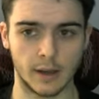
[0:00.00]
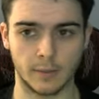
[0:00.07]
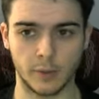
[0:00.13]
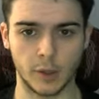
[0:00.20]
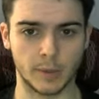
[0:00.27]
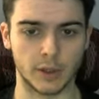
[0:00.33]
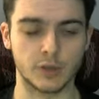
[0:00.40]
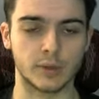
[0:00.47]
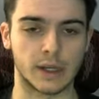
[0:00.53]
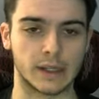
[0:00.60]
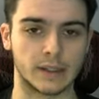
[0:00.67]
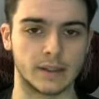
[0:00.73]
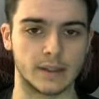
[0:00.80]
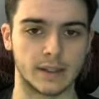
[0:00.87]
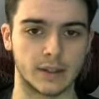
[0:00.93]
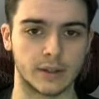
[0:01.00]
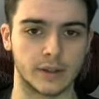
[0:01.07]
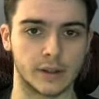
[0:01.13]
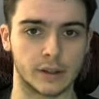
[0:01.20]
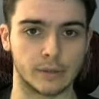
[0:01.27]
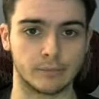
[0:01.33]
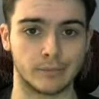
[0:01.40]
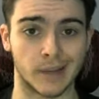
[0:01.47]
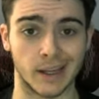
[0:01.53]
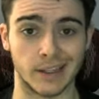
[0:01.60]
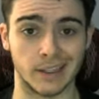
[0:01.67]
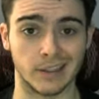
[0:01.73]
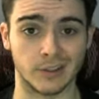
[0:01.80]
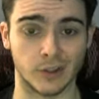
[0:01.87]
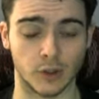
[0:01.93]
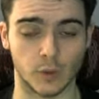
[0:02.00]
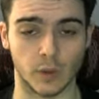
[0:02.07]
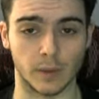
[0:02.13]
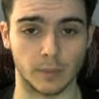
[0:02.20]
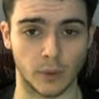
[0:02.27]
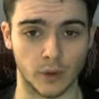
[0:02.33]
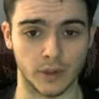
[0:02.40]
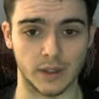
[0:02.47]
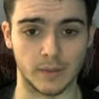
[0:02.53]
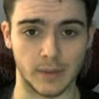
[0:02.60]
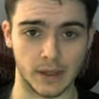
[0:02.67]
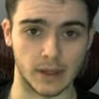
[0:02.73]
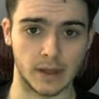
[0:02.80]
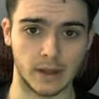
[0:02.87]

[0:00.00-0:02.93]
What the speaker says: pretty much what I consider their ideal turn 1 board to be.